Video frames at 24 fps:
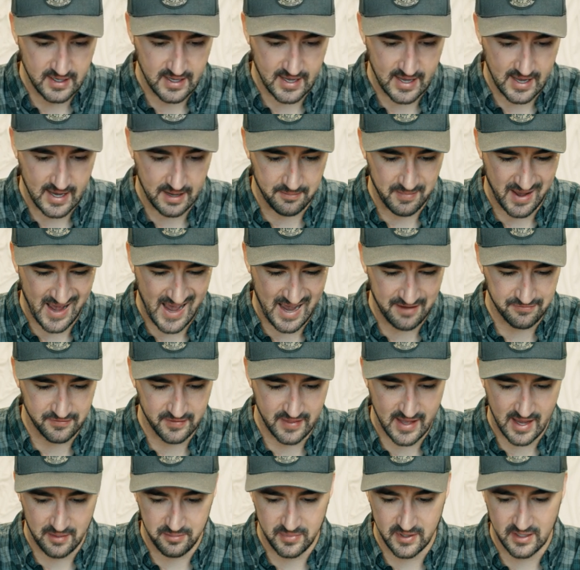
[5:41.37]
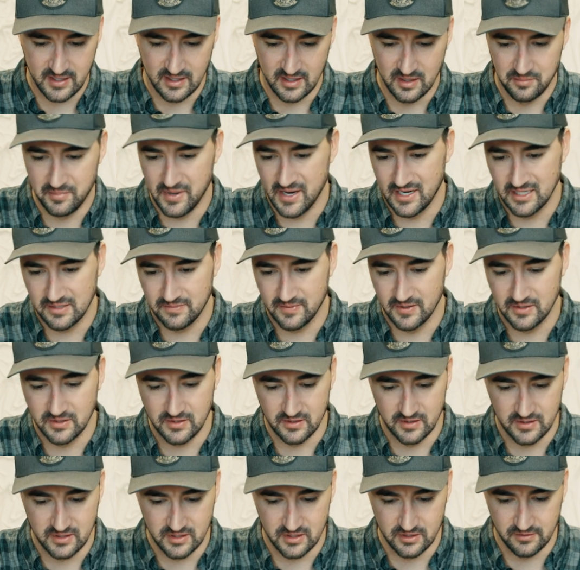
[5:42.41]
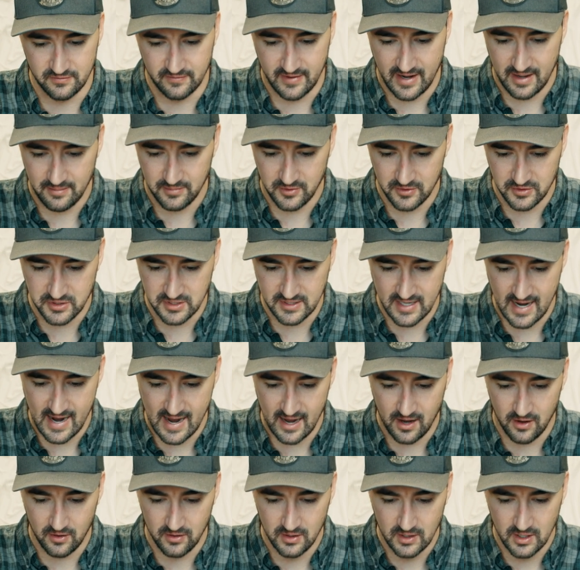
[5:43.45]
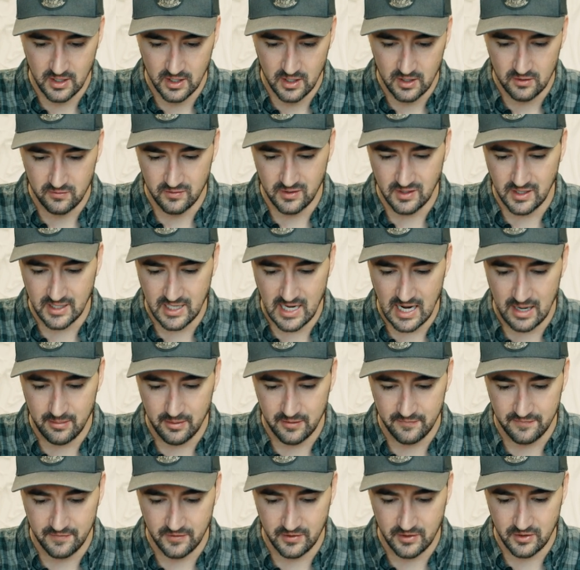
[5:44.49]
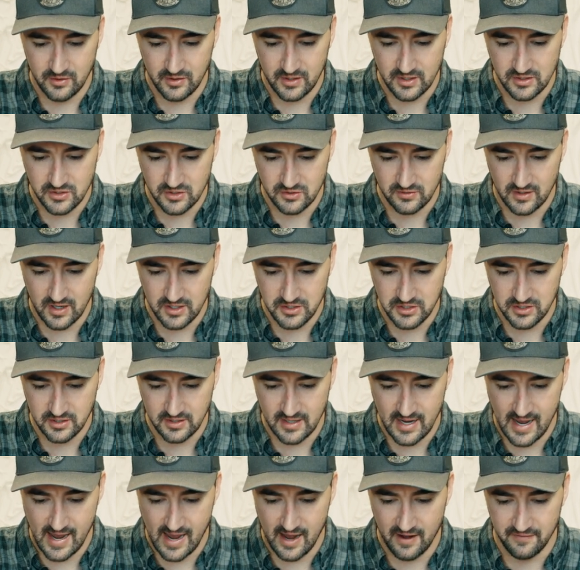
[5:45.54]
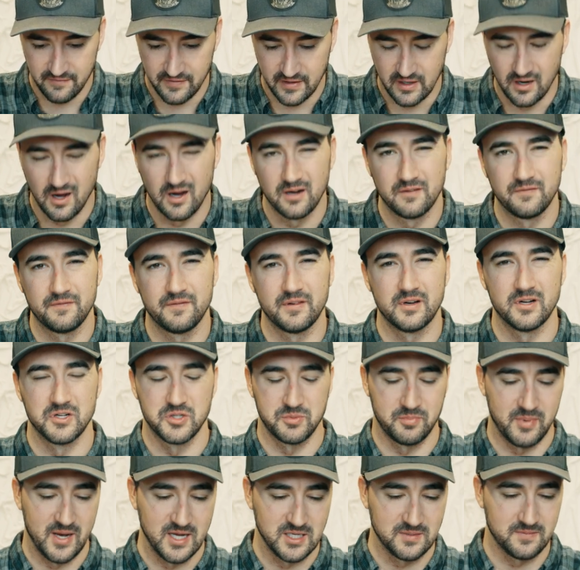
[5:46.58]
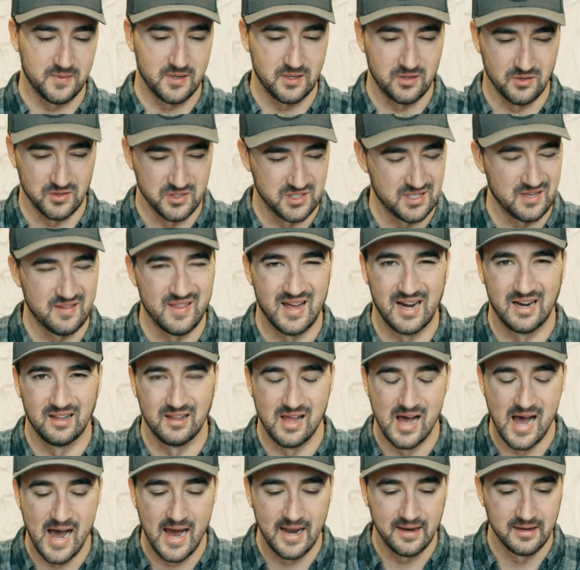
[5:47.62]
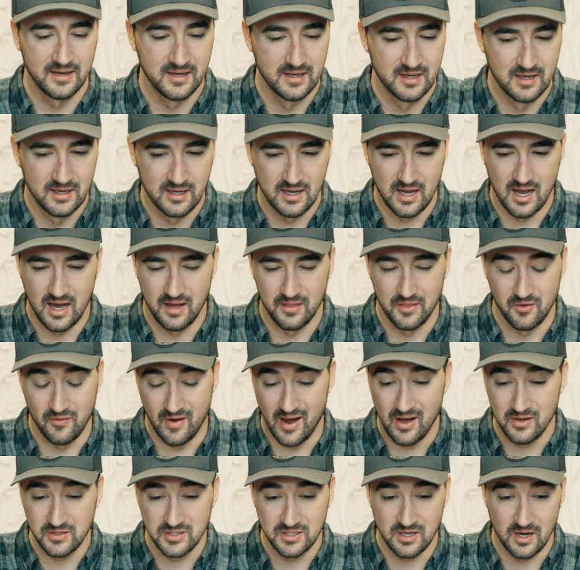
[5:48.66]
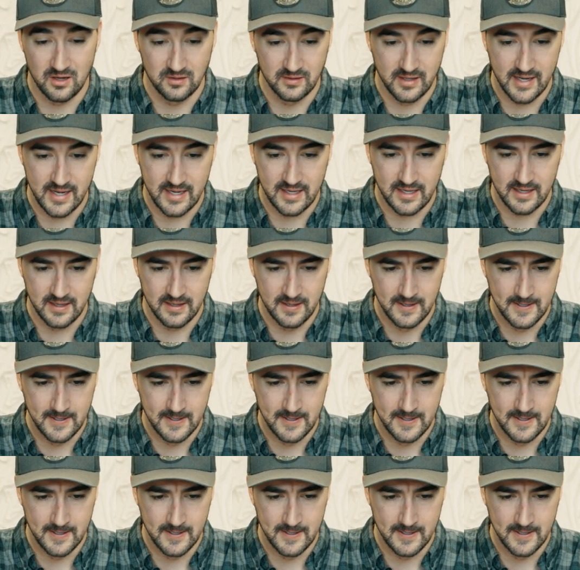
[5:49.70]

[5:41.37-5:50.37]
Half of that being in the basement, so this is Rambler style. Really common for new construction to have an unfinished basement. You'll see that a lot throughout Salt Lake.